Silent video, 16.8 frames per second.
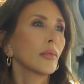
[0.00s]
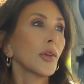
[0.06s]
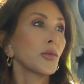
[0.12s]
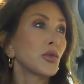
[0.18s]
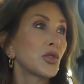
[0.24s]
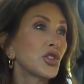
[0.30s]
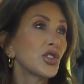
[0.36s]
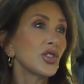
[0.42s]

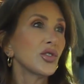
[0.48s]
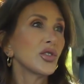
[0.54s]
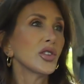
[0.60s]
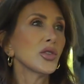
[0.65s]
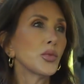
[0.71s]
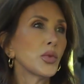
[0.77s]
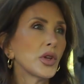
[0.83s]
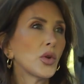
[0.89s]
I'm still
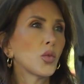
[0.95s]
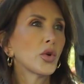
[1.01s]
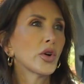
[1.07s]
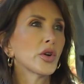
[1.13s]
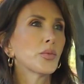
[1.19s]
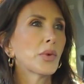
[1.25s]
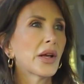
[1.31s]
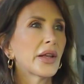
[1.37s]
gonna be at
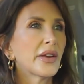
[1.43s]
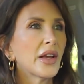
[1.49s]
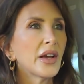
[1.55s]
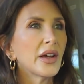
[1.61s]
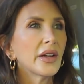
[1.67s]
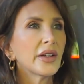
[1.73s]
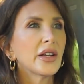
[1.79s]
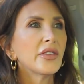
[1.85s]
work by
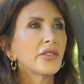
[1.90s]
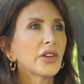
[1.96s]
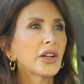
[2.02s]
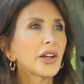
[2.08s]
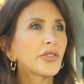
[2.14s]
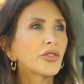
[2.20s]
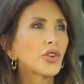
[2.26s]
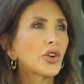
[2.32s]
nine, even
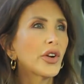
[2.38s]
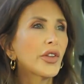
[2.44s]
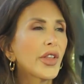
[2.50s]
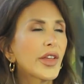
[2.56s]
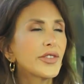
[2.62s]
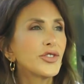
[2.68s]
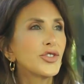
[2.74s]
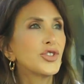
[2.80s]
after all
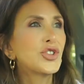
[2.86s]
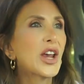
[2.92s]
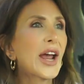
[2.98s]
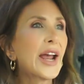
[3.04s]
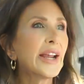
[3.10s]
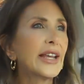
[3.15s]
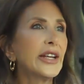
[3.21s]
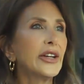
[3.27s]
that
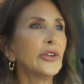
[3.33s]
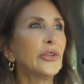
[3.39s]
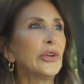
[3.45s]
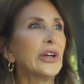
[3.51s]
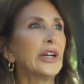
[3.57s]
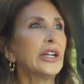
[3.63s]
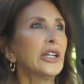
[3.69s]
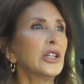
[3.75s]
jacking
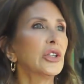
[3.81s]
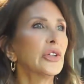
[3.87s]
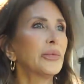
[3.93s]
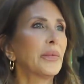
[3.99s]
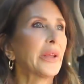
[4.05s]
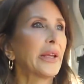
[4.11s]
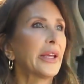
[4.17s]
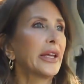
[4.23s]

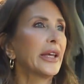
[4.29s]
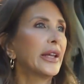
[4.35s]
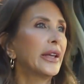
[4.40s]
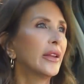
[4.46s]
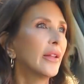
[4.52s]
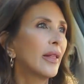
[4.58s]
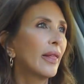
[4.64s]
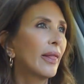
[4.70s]
around,
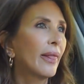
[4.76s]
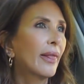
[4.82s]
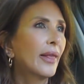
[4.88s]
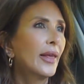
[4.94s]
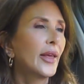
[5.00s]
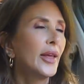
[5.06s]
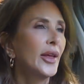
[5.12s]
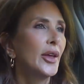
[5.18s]

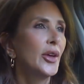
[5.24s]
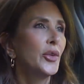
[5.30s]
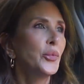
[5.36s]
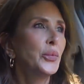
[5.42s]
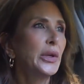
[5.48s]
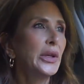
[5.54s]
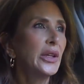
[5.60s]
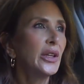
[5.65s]

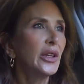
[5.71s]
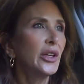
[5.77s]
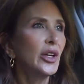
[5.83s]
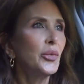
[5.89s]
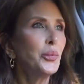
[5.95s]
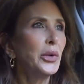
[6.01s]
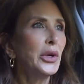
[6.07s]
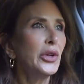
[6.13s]
man. Picking
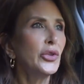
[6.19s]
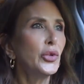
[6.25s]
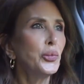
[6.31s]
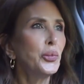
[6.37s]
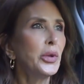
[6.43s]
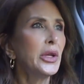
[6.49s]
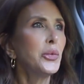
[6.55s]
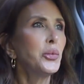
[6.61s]
up other
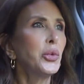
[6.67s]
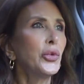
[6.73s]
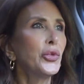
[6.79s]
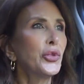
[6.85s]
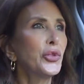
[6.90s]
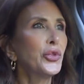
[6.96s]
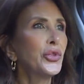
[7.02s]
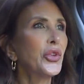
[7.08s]

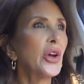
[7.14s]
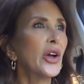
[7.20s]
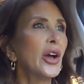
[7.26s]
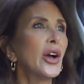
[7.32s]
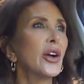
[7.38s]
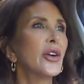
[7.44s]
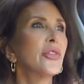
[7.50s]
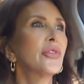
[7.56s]
people's
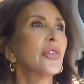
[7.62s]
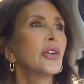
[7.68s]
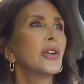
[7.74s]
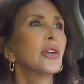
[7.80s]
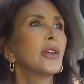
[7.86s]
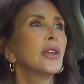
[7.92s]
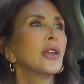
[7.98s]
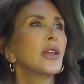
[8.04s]
stuff.
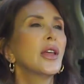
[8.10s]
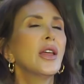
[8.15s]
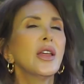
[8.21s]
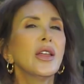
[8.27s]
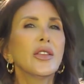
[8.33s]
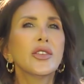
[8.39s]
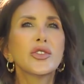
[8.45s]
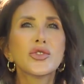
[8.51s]

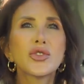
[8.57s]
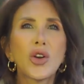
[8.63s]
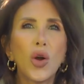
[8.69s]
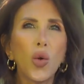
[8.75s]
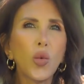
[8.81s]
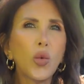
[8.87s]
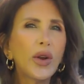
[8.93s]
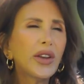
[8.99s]
There's
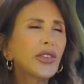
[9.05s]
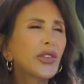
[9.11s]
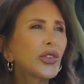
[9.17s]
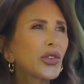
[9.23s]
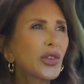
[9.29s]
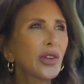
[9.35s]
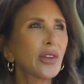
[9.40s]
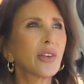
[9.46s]

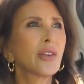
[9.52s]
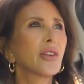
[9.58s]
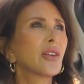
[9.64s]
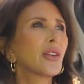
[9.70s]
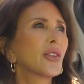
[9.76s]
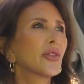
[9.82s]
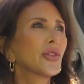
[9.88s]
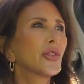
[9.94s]
always
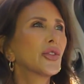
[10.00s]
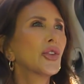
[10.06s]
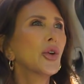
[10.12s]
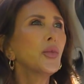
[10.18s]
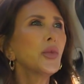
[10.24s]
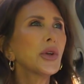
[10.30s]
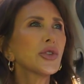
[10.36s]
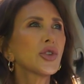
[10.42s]

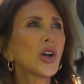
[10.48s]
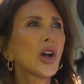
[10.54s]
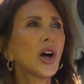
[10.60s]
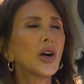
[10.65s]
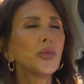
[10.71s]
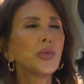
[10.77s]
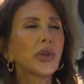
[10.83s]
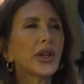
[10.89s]
so much
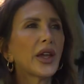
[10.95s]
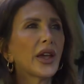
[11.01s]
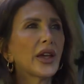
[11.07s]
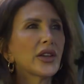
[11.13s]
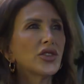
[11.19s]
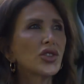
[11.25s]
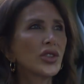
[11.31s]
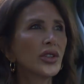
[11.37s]

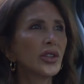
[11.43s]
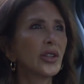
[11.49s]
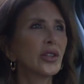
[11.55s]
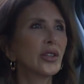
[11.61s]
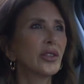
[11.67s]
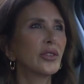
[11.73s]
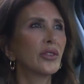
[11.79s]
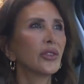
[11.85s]
complication
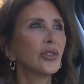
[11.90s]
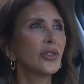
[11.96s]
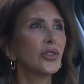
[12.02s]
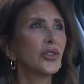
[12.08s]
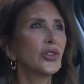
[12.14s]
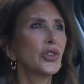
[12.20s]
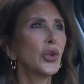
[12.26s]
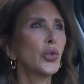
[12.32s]

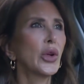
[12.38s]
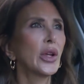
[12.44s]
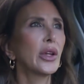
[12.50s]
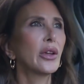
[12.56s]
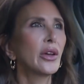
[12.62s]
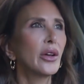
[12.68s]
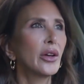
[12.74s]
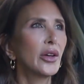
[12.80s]
in
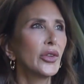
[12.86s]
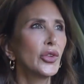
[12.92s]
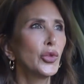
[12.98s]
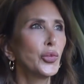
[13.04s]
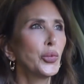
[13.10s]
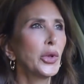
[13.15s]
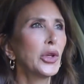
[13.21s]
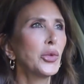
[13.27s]
doing
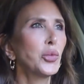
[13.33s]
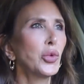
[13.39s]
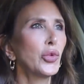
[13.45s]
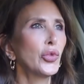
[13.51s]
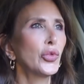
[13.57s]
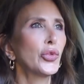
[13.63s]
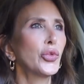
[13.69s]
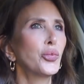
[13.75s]
other
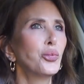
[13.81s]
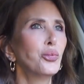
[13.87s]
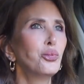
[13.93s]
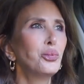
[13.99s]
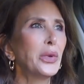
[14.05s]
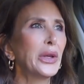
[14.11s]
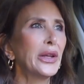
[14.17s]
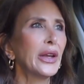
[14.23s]
people's
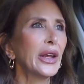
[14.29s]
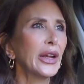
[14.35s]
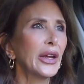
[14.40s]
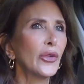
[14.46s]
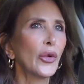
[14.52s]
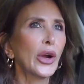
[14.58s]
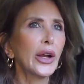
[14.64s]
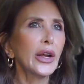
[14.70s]

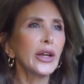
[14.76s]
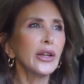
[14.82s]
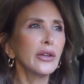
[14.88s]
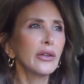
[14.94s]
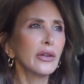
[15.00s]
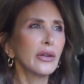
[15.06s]
bidding, right?